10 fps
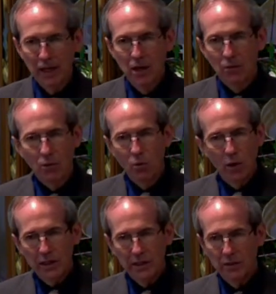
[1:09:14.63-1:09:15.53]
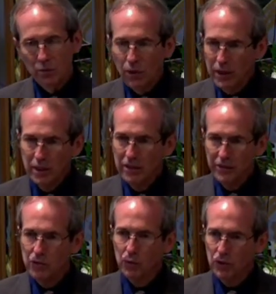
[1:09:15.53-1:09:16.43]
Well, what, what if you
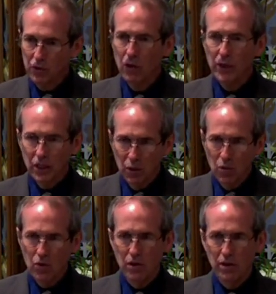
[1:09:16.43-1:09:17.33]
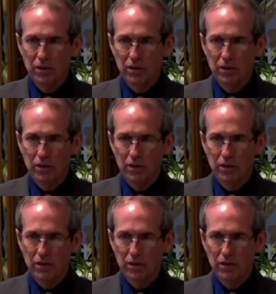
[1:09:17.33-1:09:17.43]
were growing corn